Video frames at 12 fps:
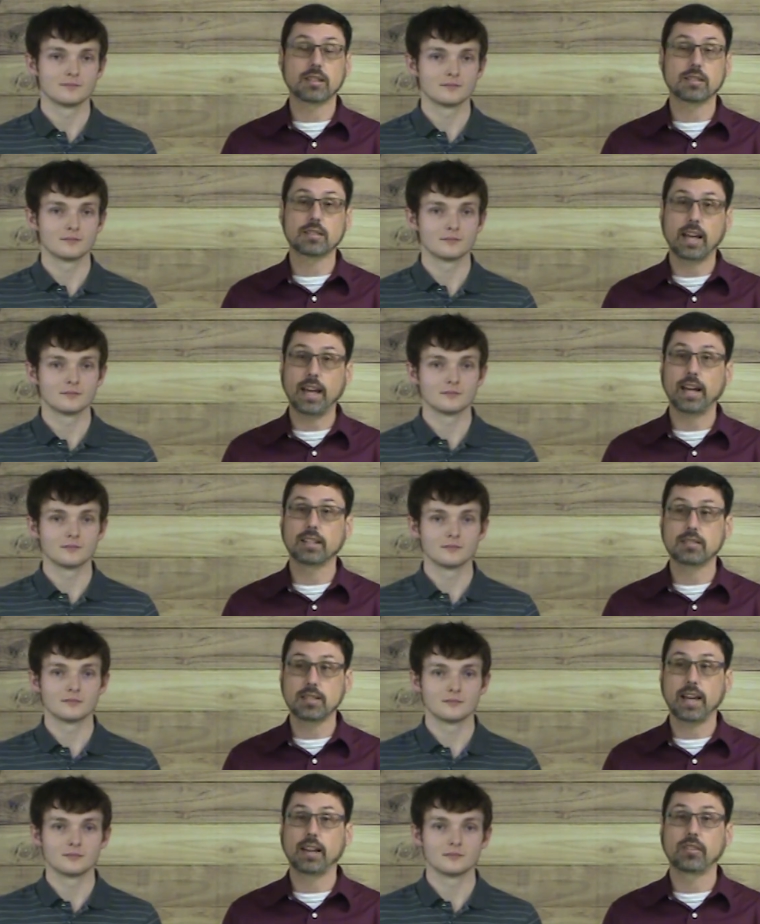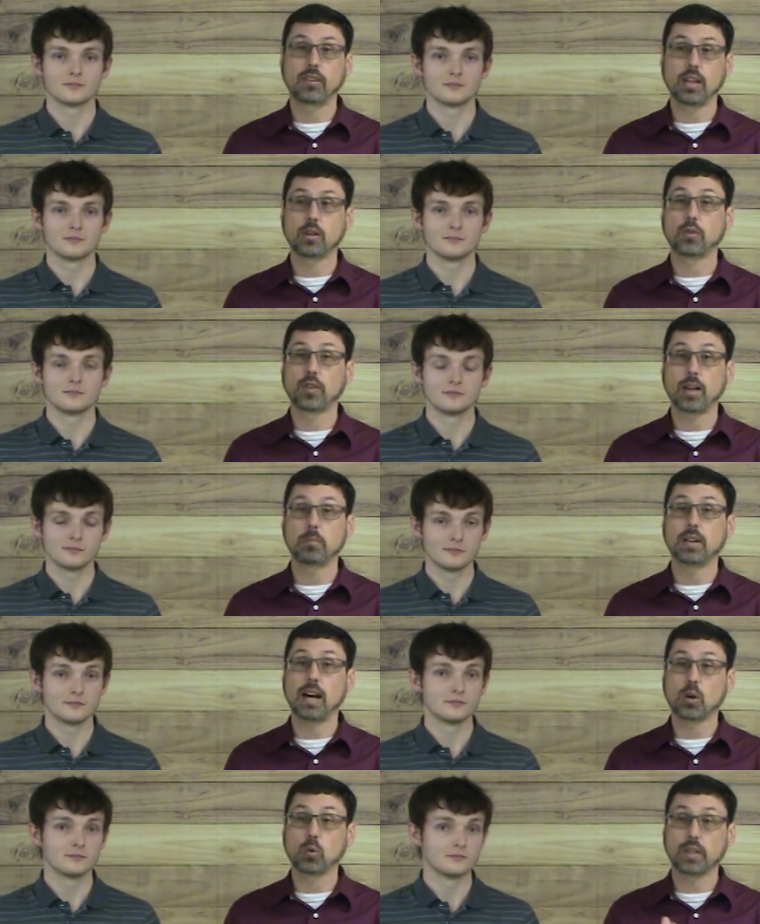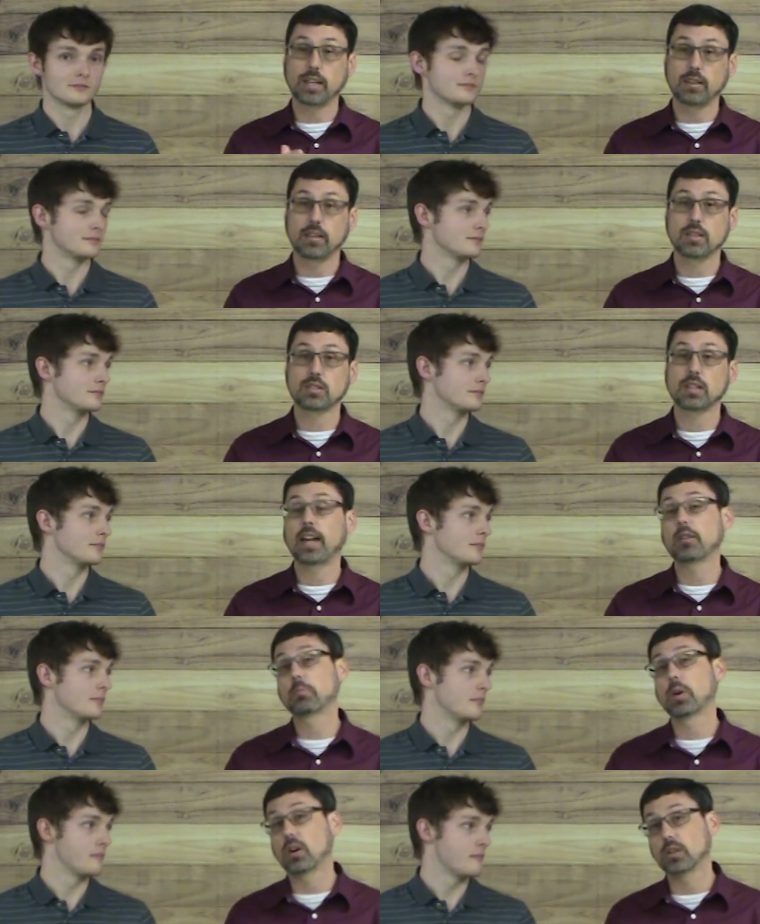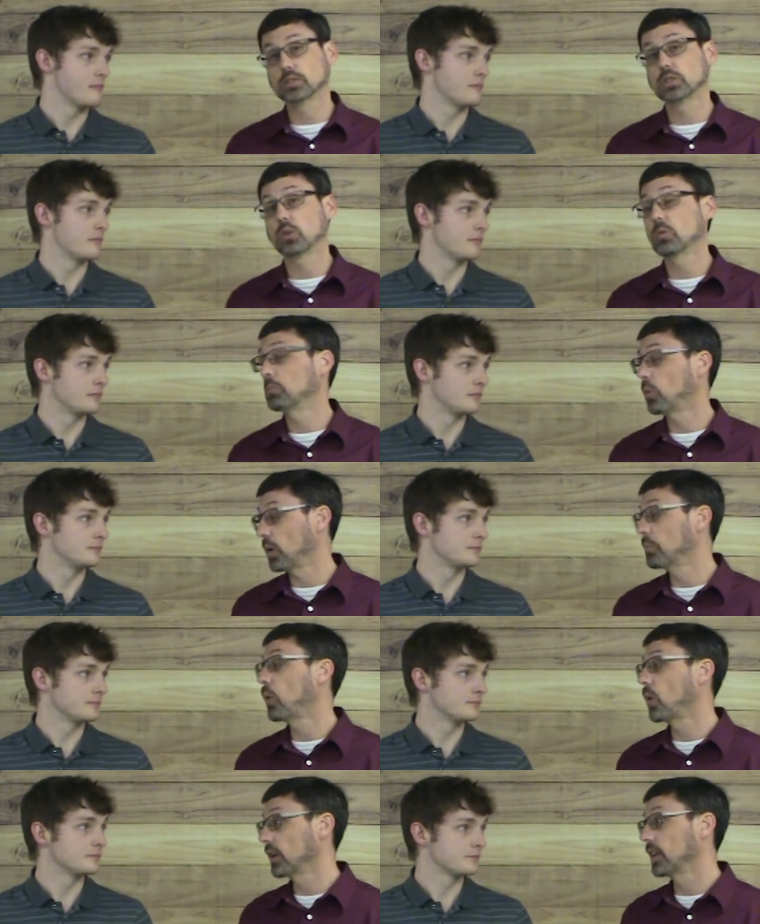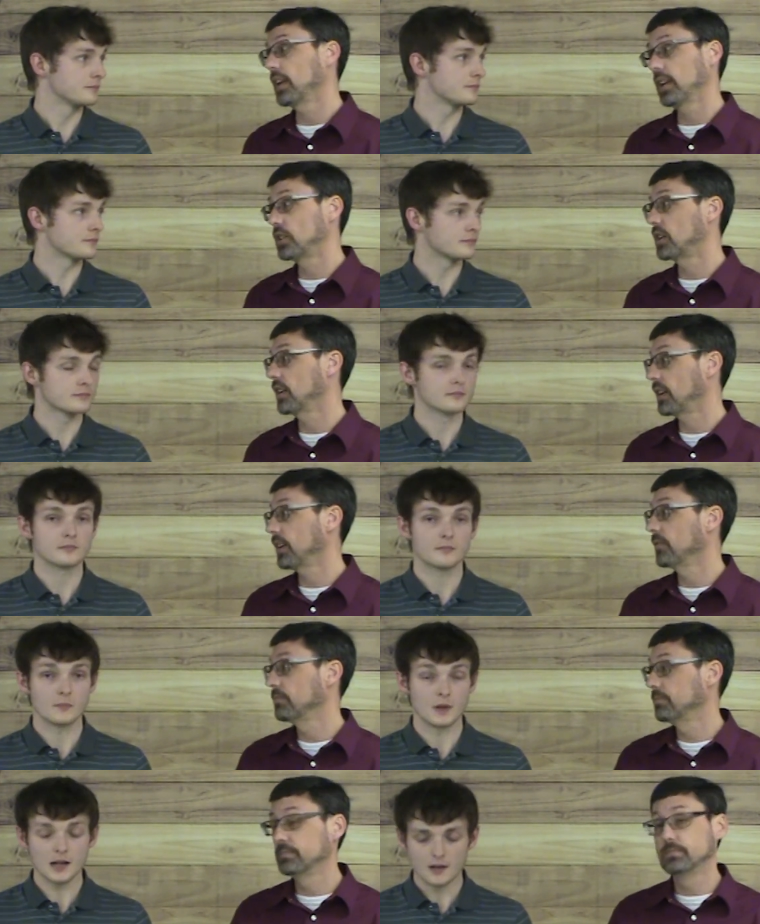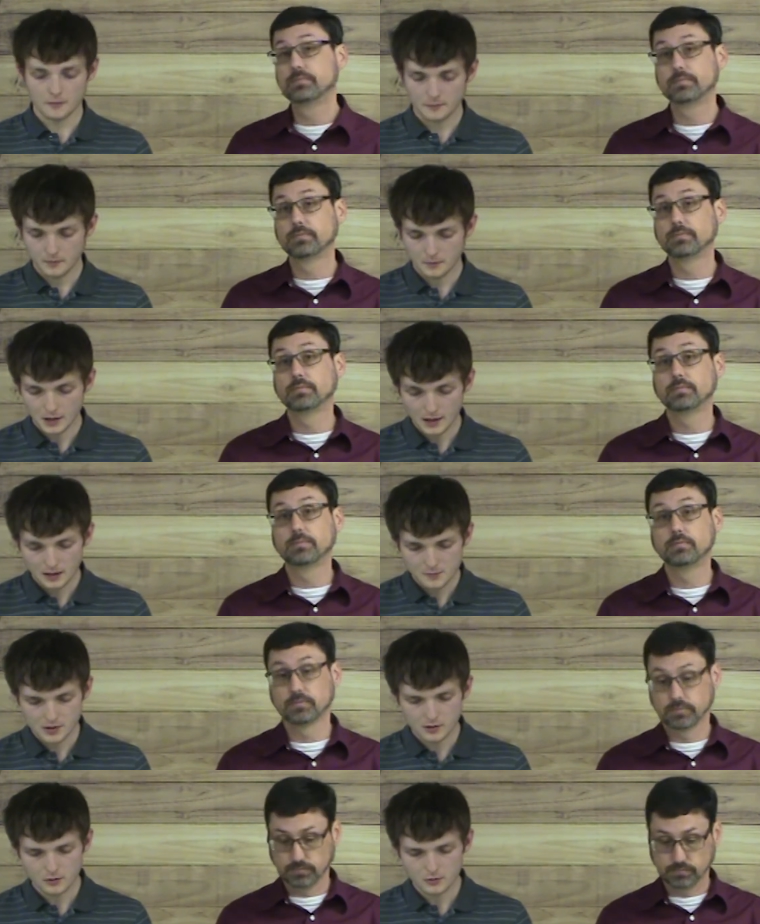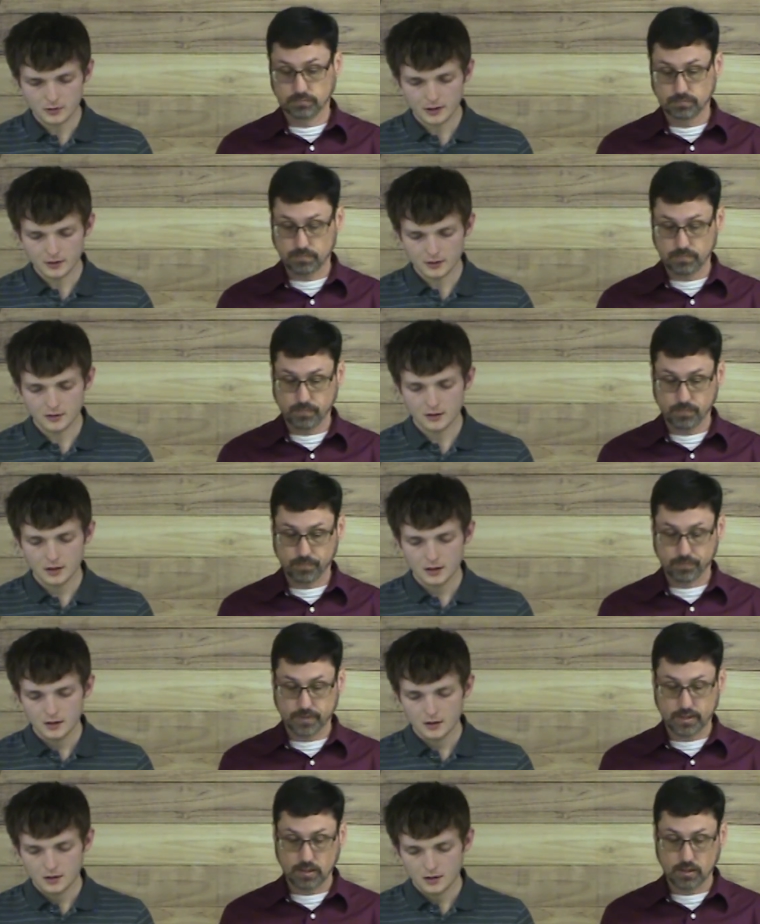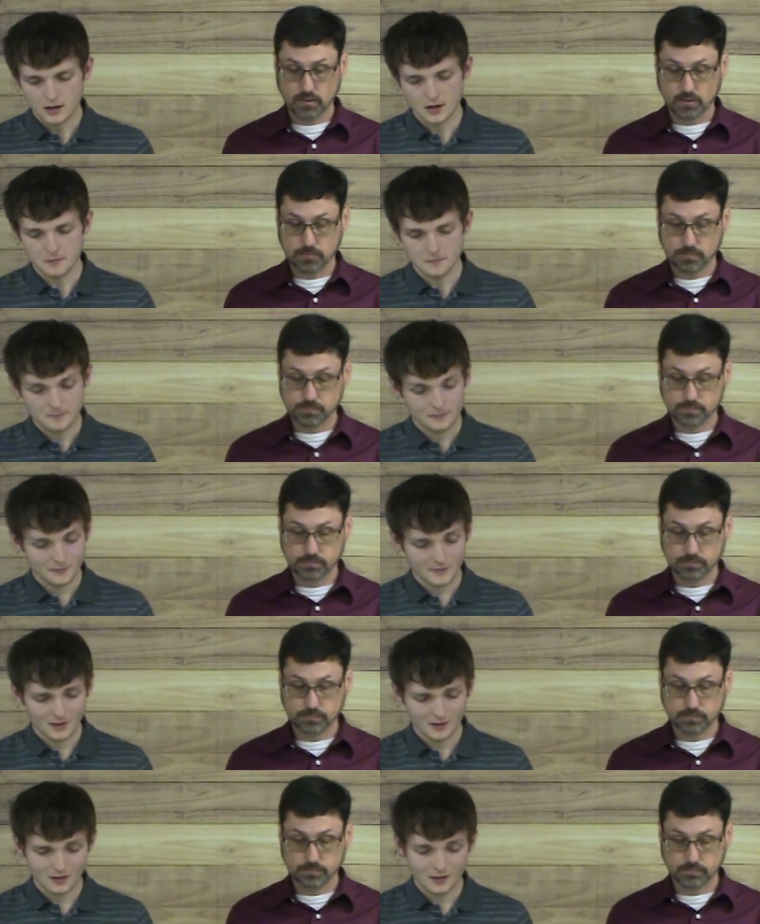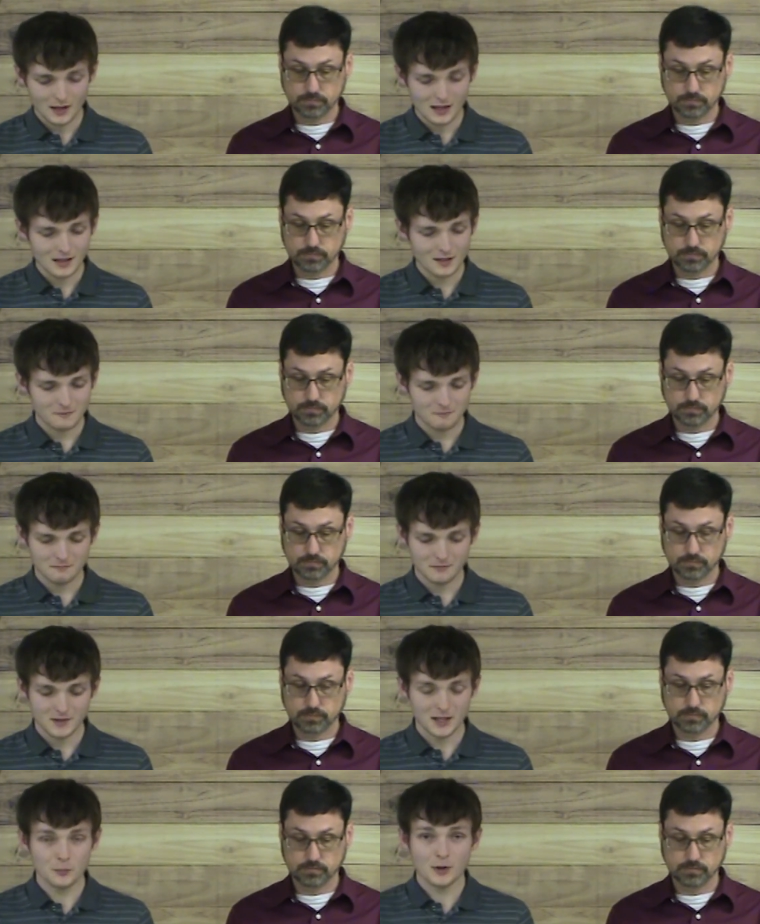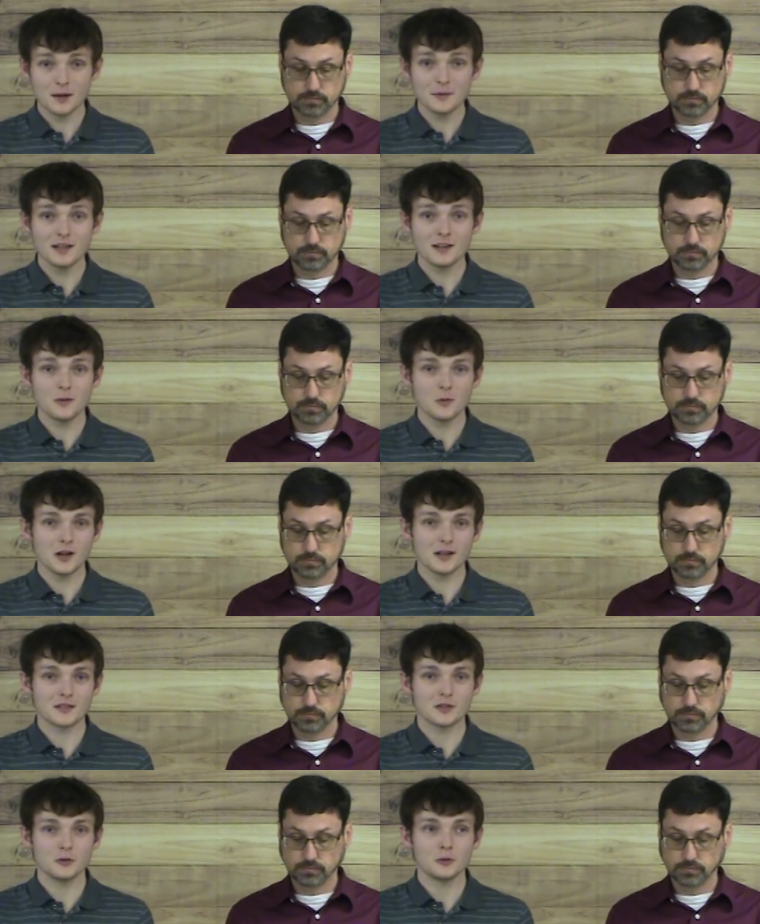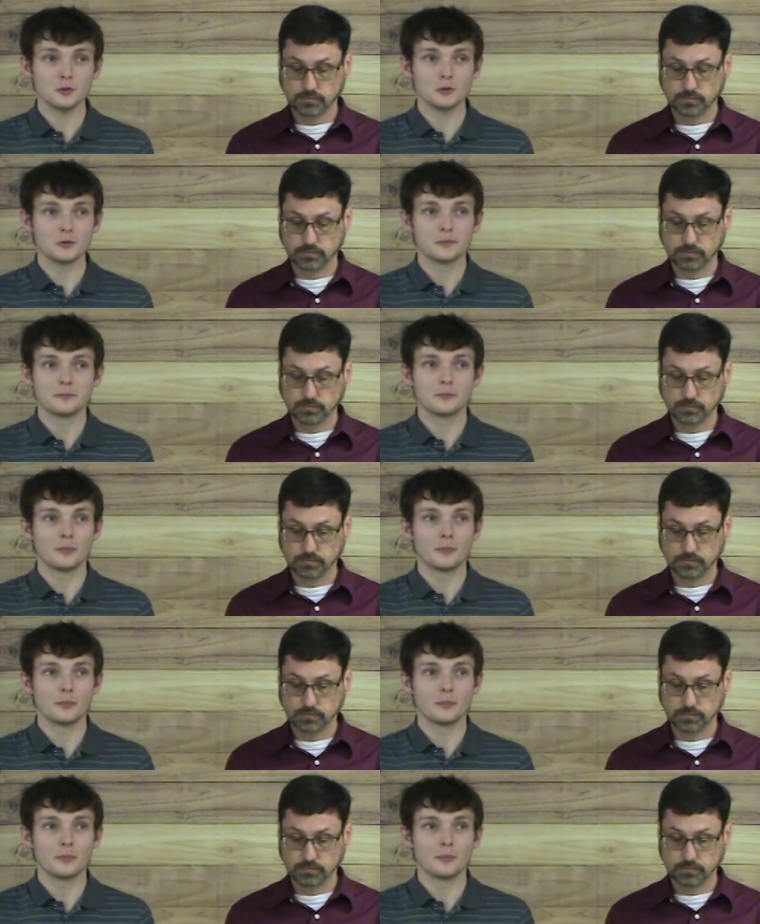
Speaker 1: is a sad, sad thing for them, not only in this life, but also more importantly in eternity.
Speaker 2: Yeah, yeah, absolutely. And um, they they probably didn't want to